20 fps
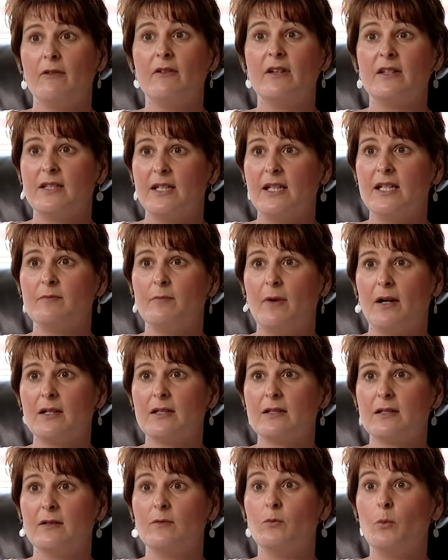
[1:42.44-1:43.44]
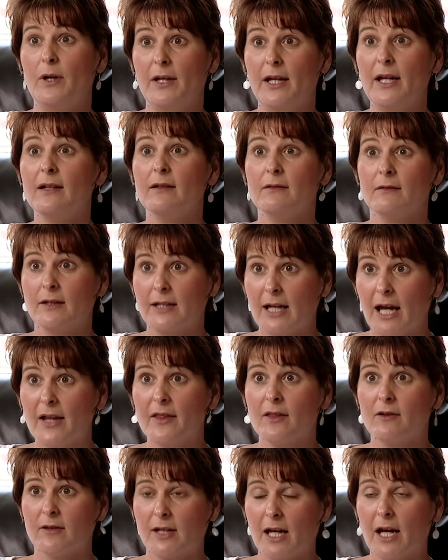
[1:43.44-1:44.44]
Harry sees Madison winning,
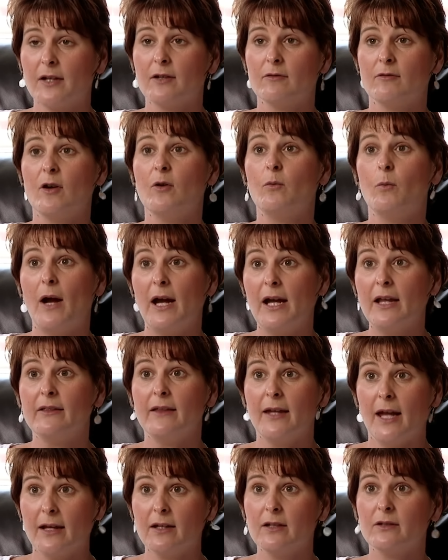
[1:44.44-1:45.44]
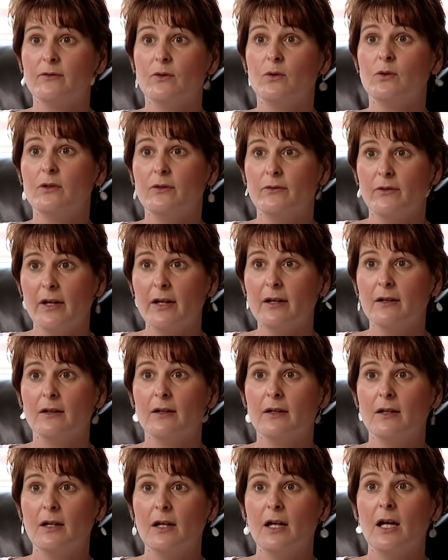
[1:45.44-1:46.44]
getting, the, getting her own way at the end of all of it.
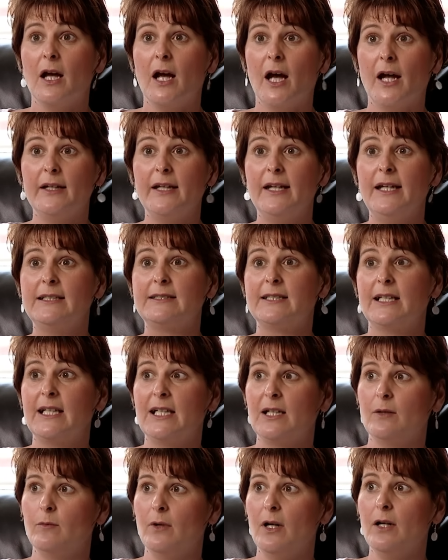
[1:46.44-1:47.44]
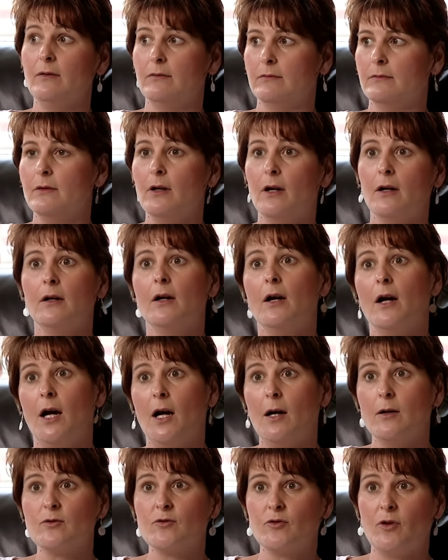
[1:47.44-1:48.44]
And he's thinking, well, I'll,
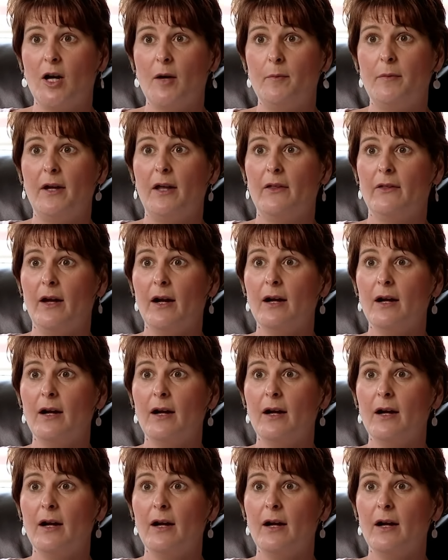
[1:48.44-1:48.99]
I'll try a bit of